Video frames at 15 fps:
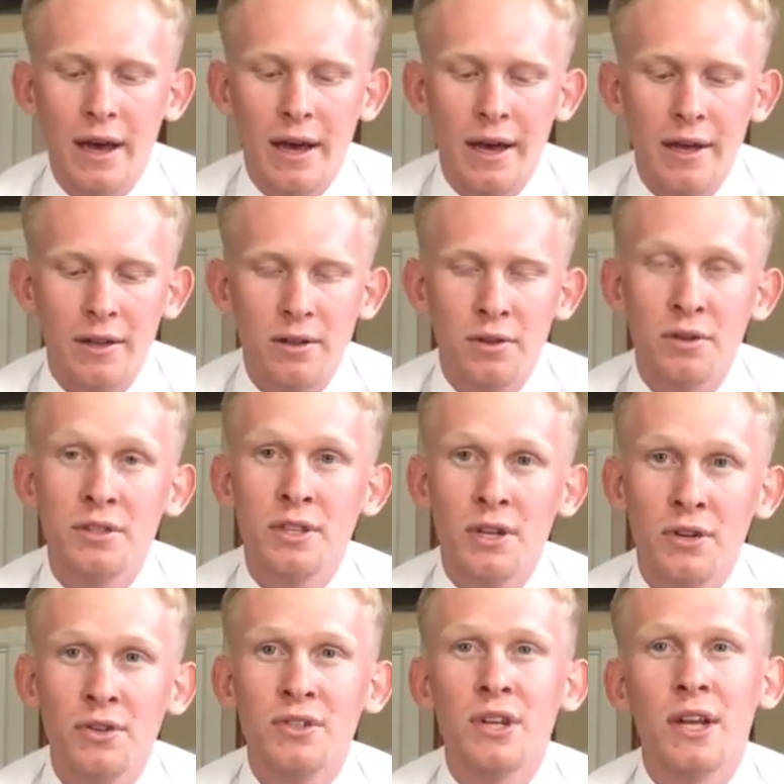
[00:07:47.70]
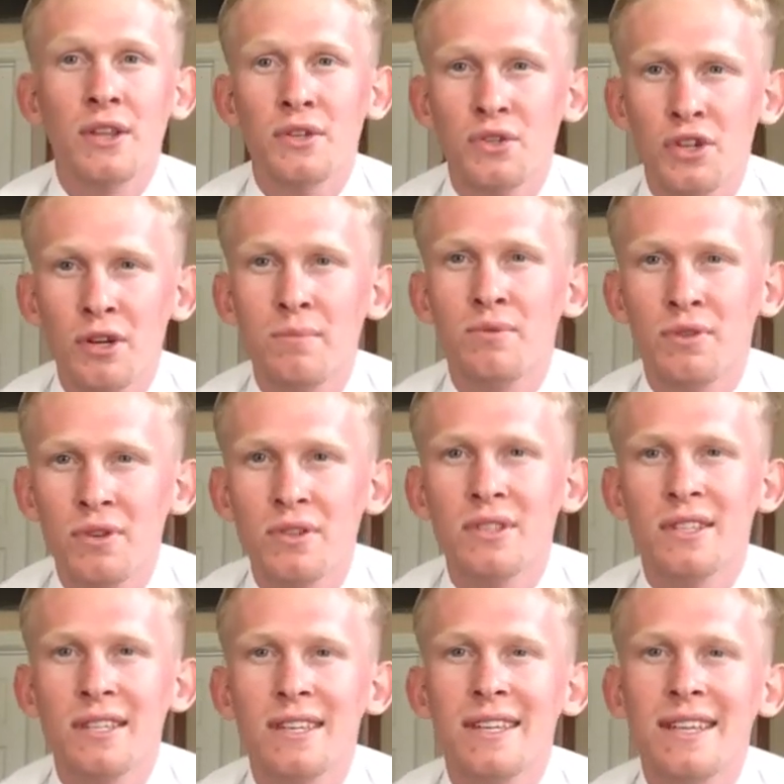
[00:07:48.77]
I learned to understand the scriptures,
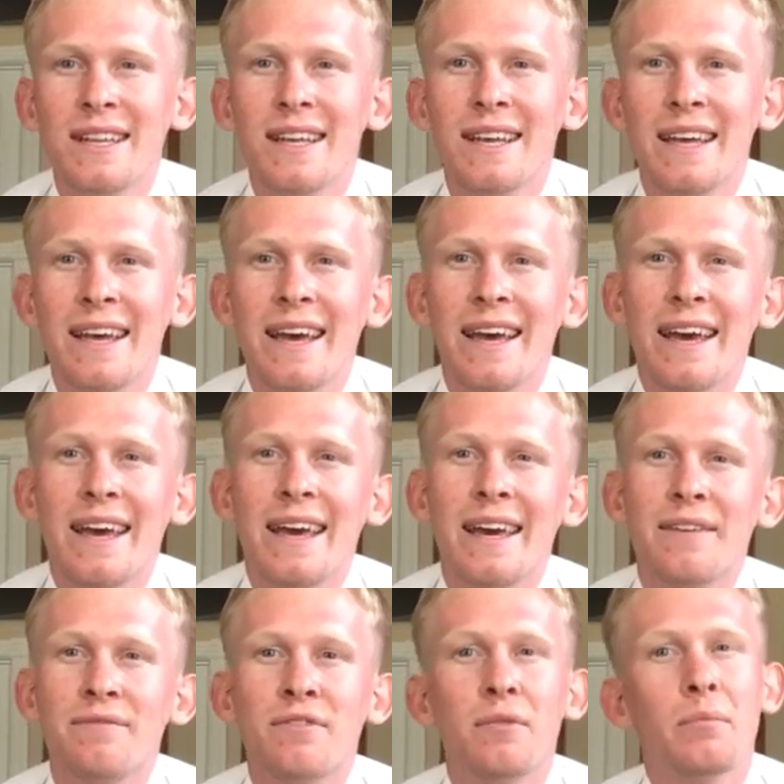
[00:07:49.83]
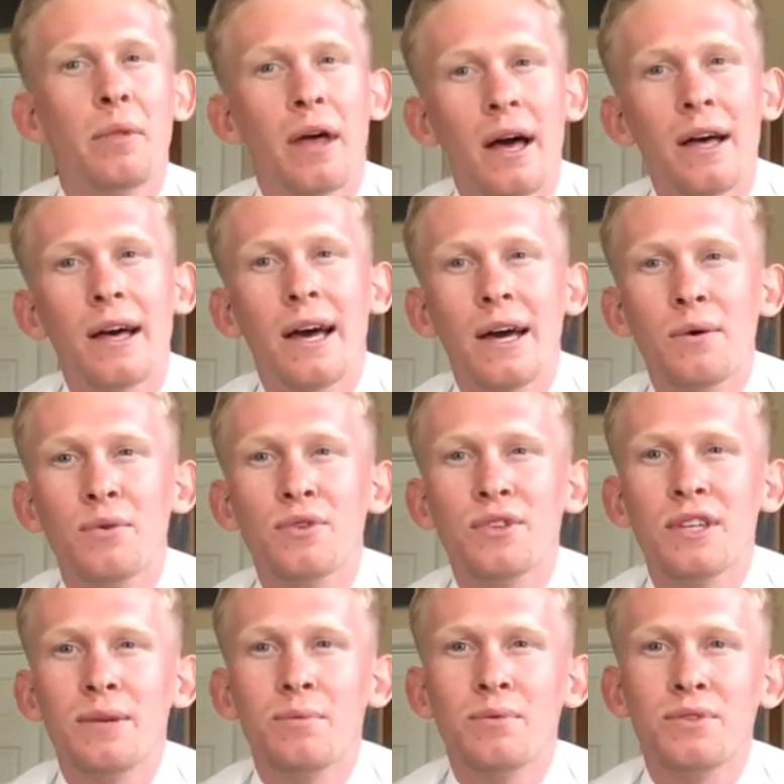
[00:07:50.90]
and from that I was
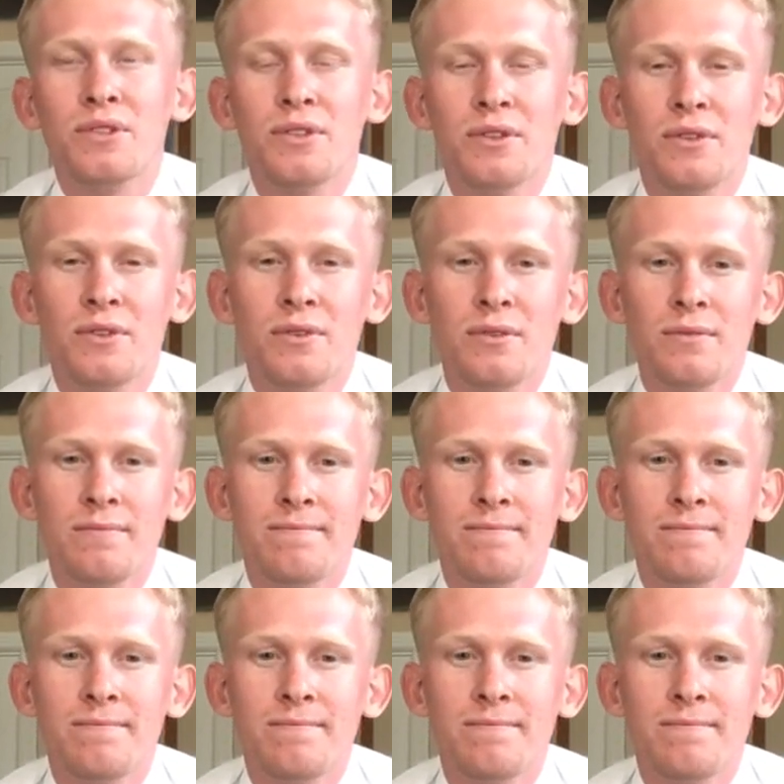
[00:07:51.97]
able to